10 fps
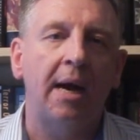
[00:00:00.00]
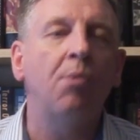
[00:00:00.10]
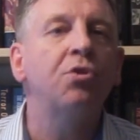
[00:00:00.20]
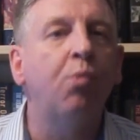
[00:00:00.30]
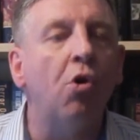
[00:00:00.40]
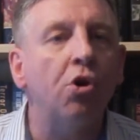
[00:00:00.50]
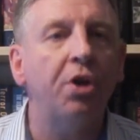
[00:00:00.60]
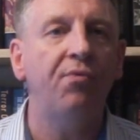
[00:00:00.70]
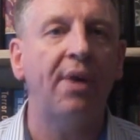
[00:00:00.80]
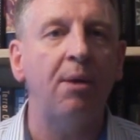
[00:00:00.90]
I was
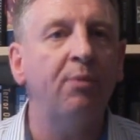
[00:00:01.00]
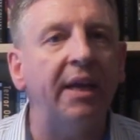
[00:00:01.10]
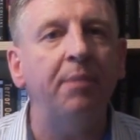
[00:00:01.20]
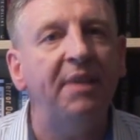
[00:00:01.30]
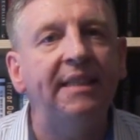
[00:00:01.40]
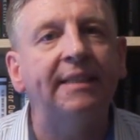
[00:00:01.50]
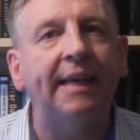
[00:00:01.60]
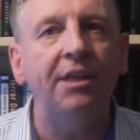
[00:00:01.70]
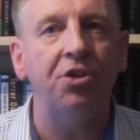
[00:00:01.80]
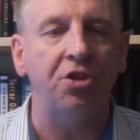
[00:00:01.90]
walking around getting me
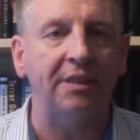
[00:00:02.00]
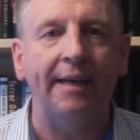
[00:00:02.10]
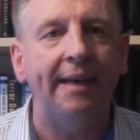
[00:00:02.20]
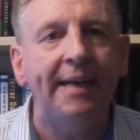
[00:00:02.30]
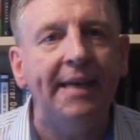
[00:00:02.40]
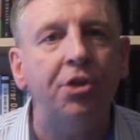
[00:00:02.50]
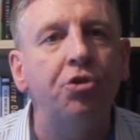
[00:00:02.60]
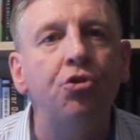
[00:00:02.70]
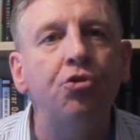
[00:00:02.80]
signatures and I needed